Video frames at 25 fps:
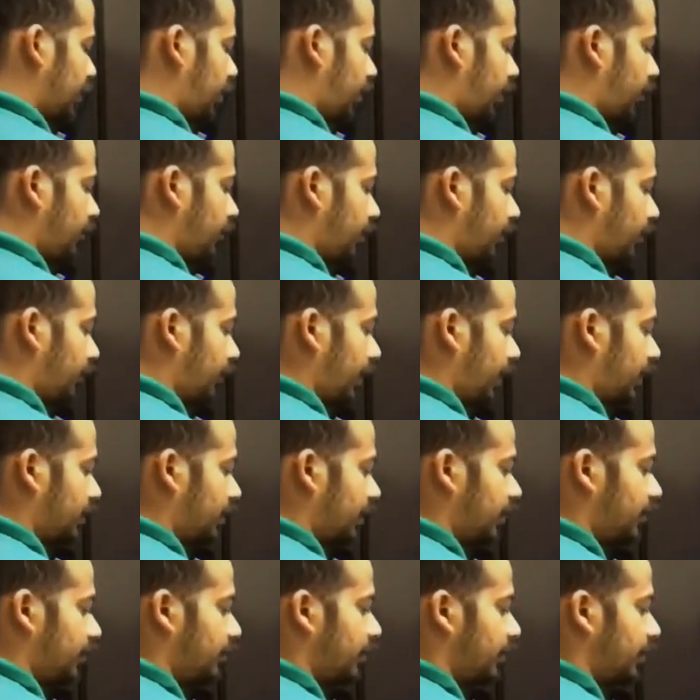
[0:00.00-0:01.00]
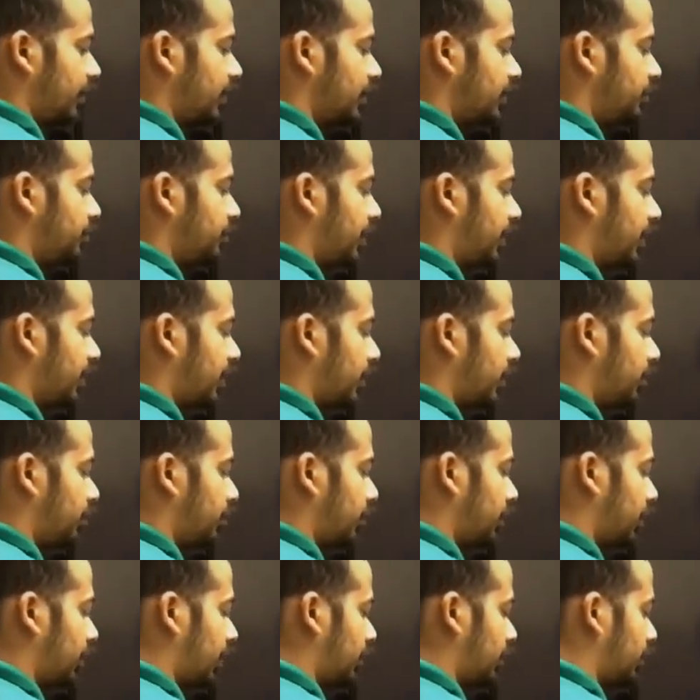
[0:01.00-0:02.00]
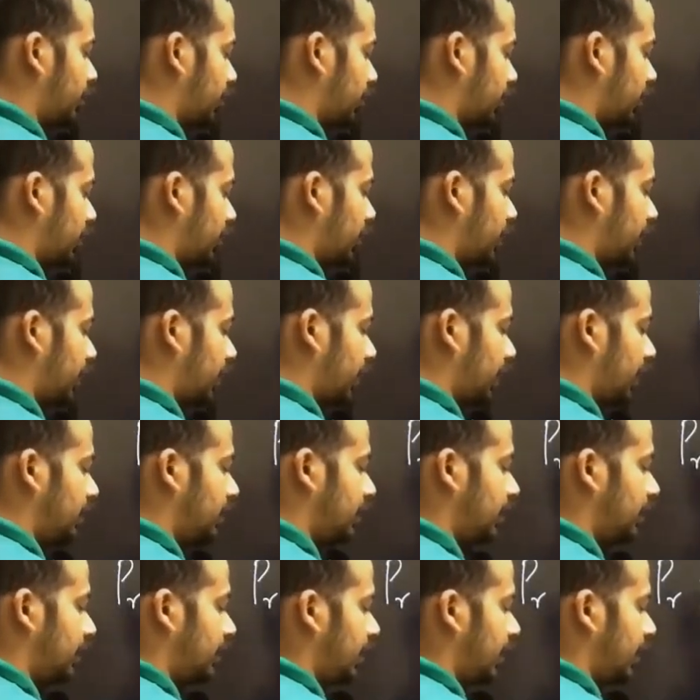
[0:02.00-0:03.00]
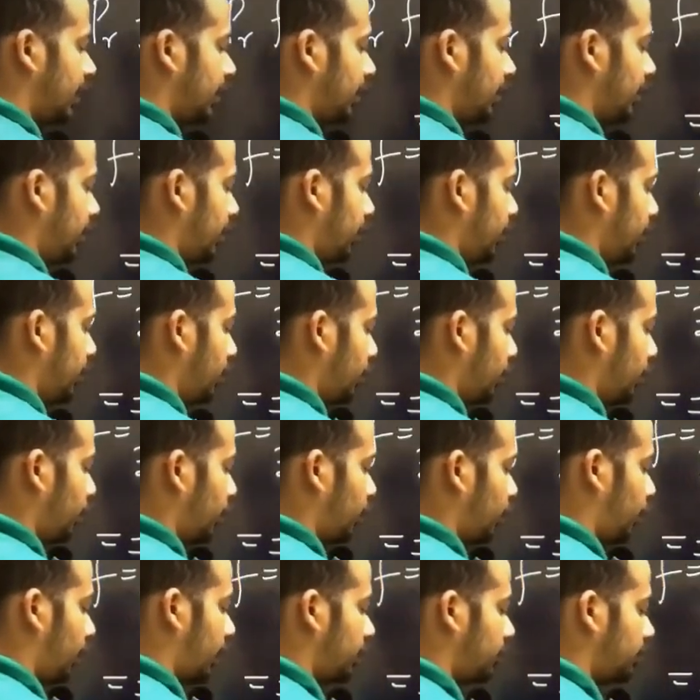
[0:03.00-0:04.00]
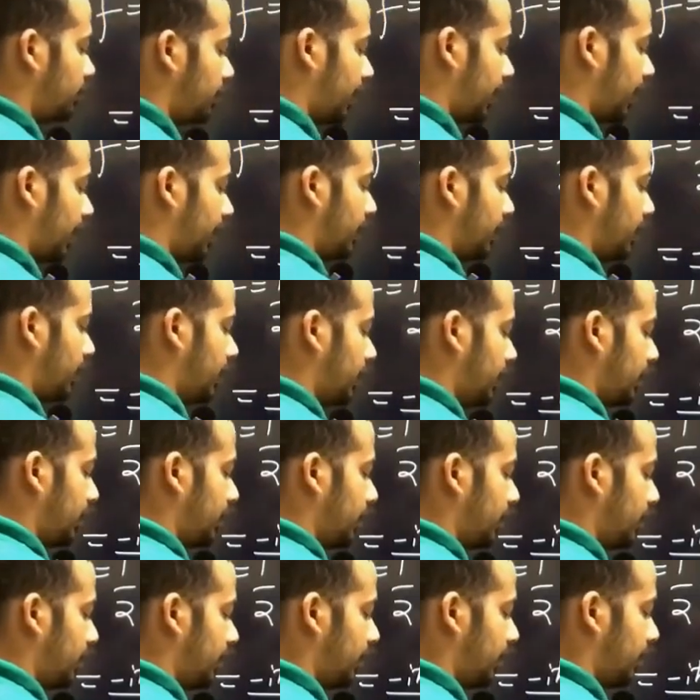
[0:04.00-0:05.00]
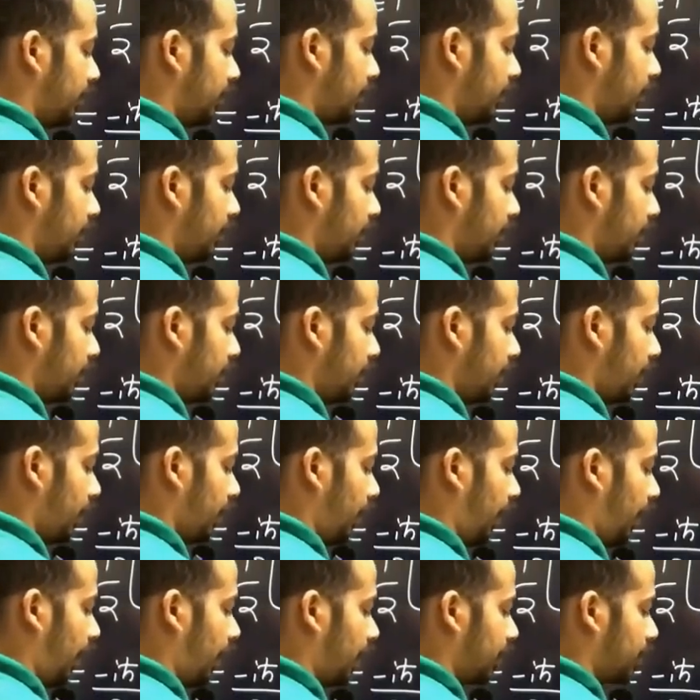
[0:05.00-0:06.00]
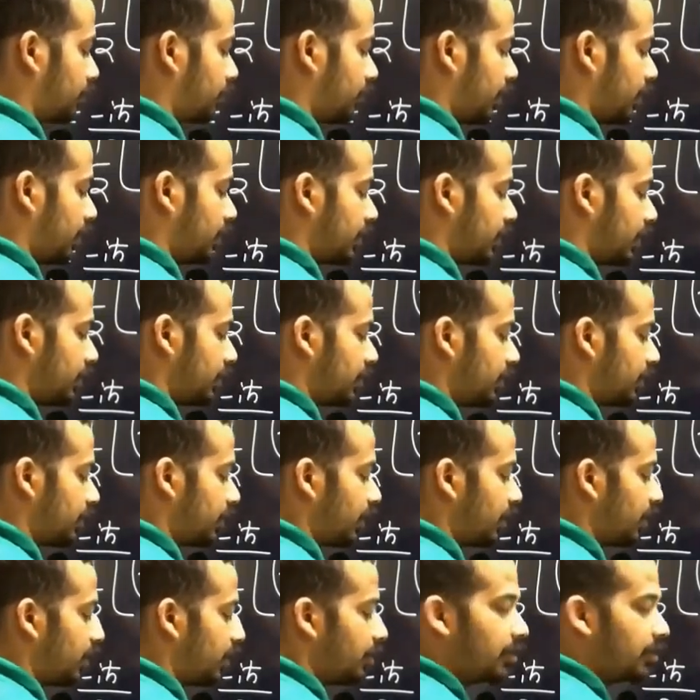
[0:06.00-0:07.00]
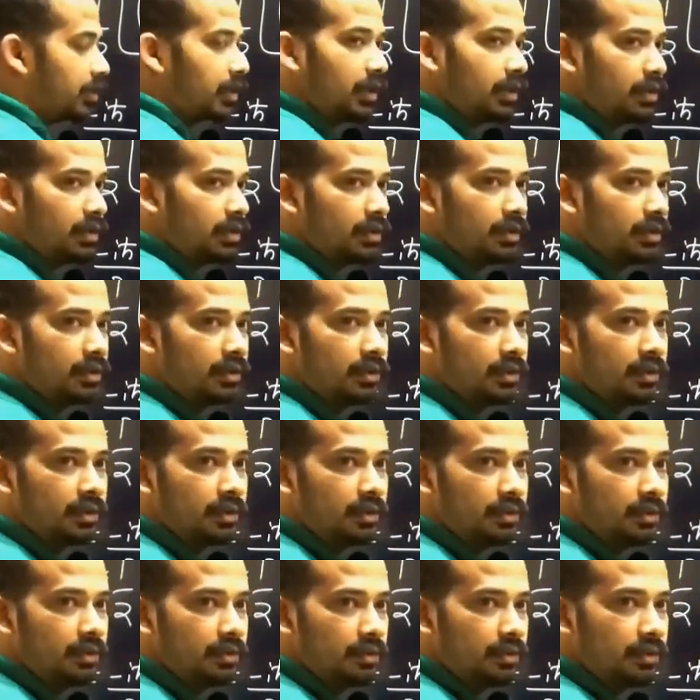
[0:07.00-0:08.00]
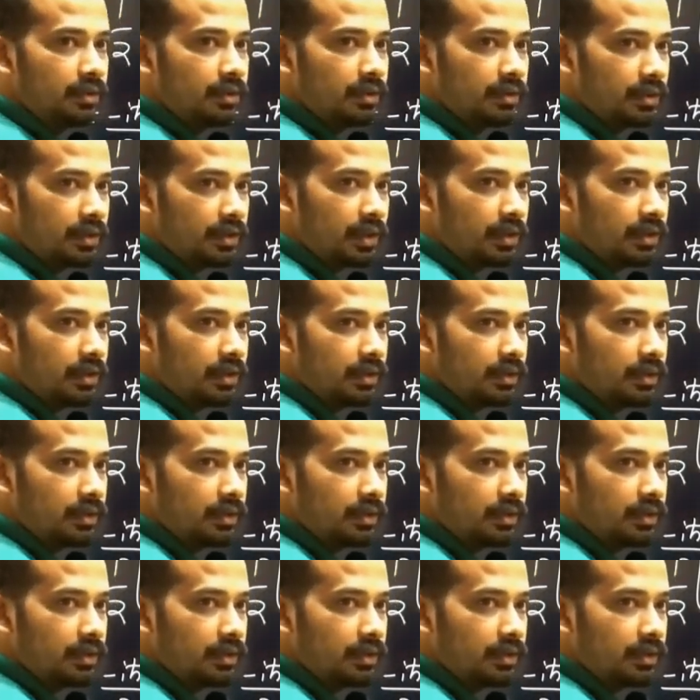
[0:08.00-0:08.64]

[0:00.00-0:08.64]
of a vector field in spherical polar coordinate. Any idea? 1 by r square sine theta. Am I right? Right?